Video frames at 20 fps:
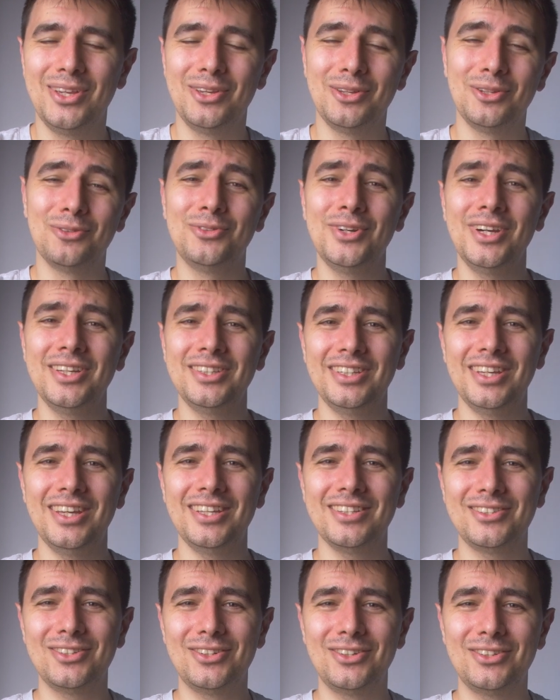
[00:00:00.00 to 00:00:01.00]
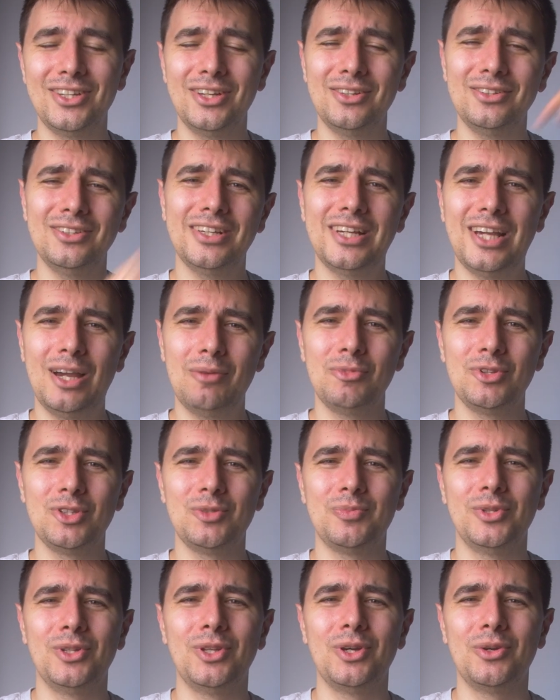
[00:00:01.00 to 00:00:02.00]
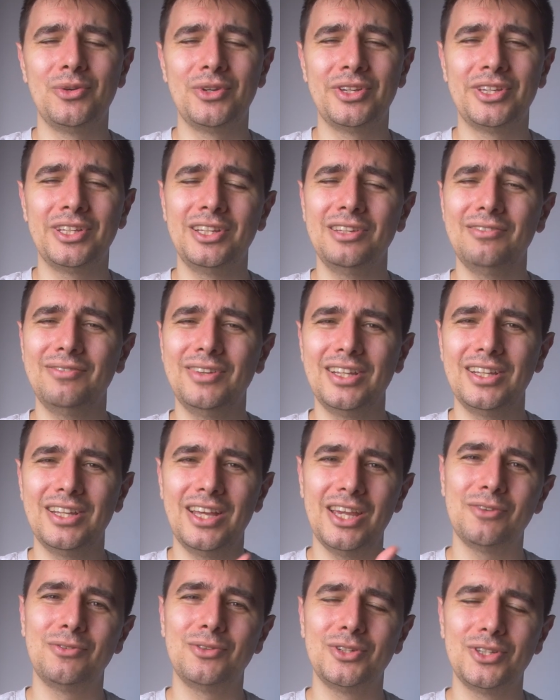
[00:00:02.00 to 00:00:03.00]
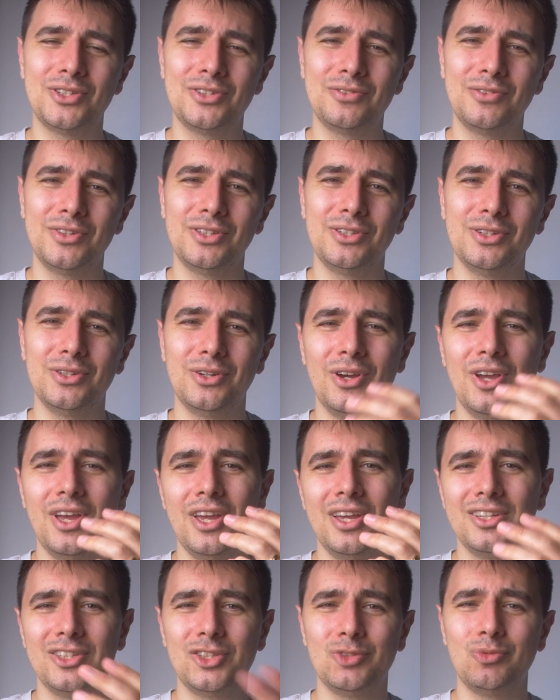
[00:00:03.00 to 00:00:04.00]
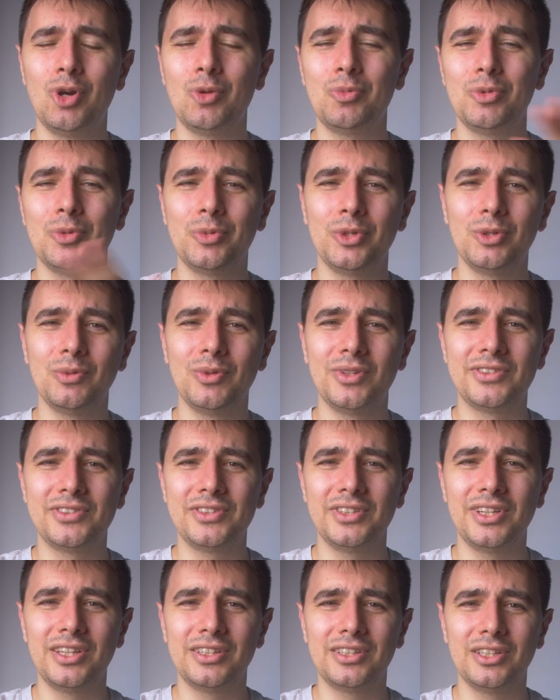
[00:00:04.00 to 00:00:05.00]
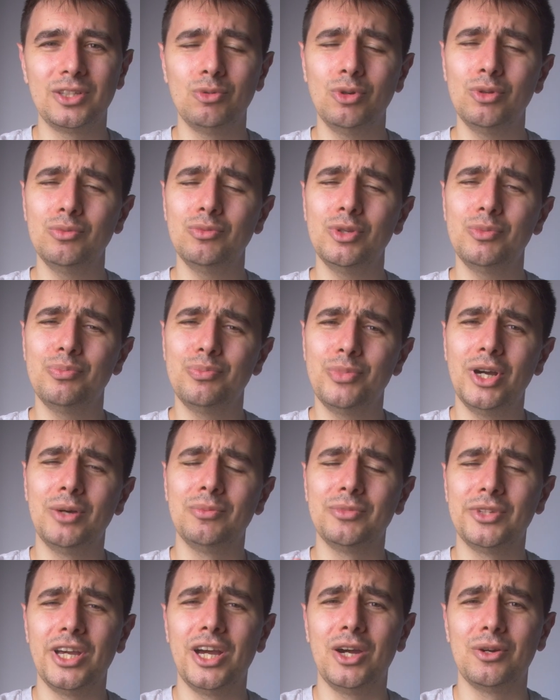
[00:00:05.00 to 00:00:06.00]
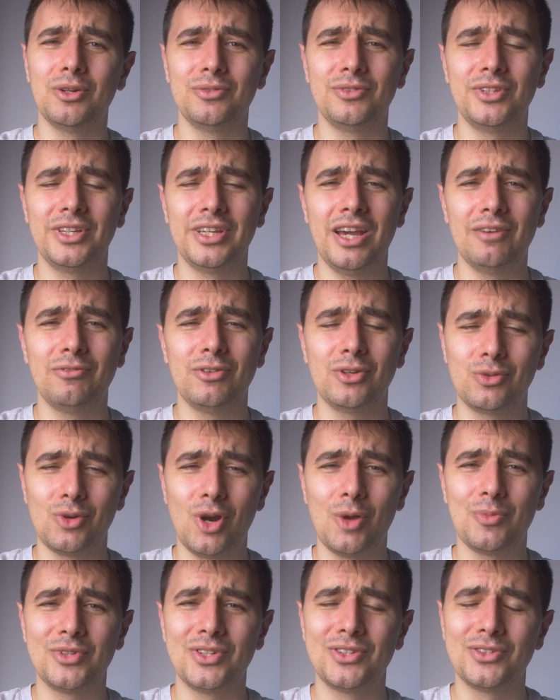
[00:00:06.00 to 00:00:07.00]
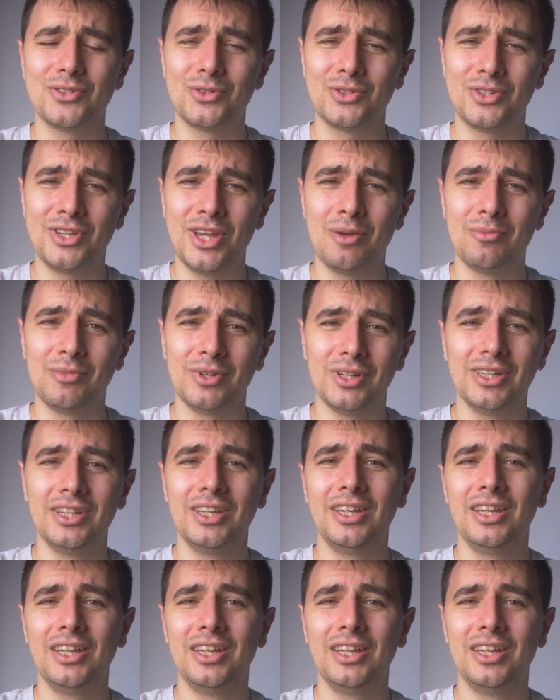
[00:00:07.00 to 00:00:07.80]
You'll find the answer down in the comments below. You can leave a like for this video so more people will see it and won't be bummed out if they have a crop sensor camera.